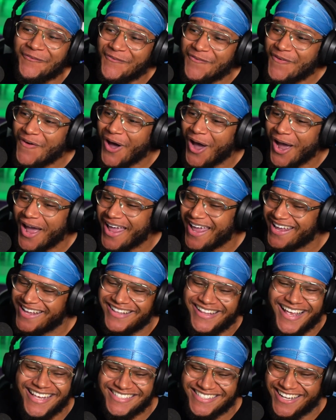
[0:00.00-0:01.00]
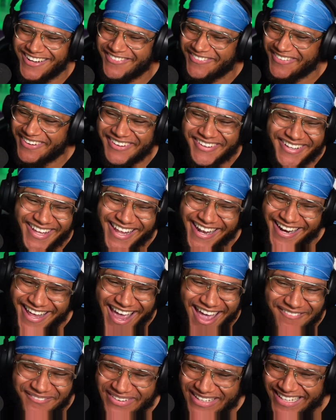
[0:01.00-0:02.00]
fuck! Hey, that's not real. That
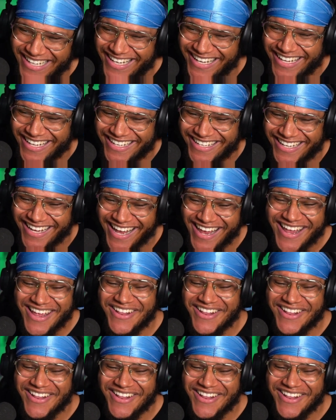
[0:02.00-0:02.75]
happened, did it?